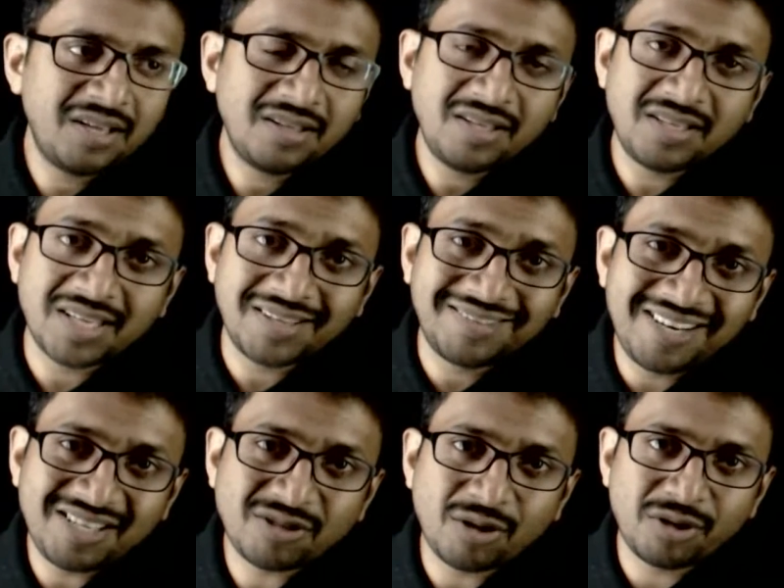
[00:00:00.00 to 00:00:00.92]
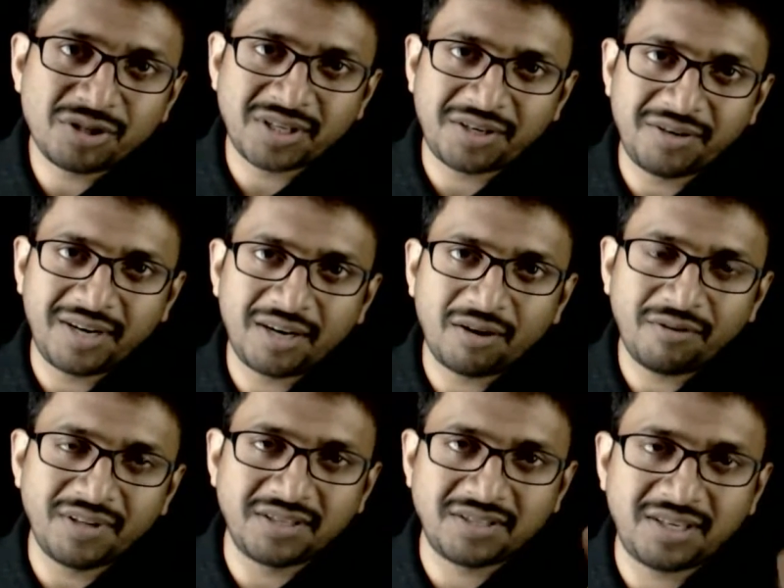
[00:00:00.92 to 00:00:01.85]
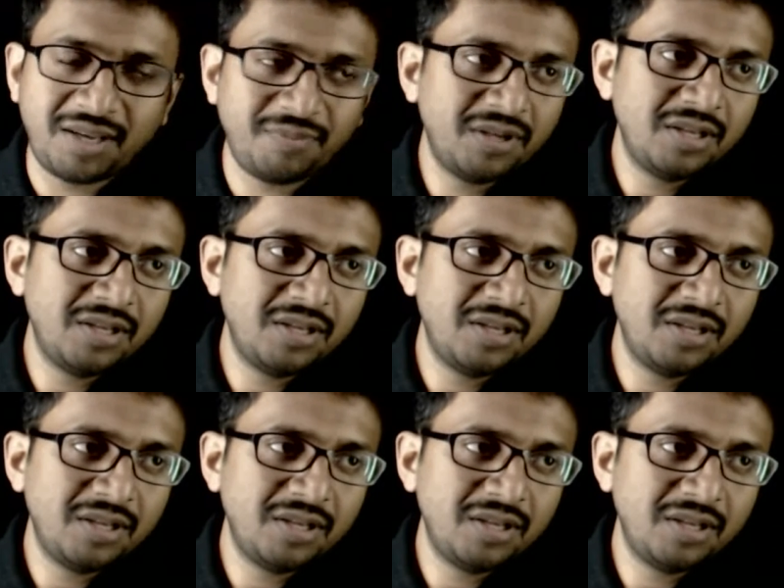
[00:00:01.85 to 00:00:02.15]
These are the three solutions that you get of this type.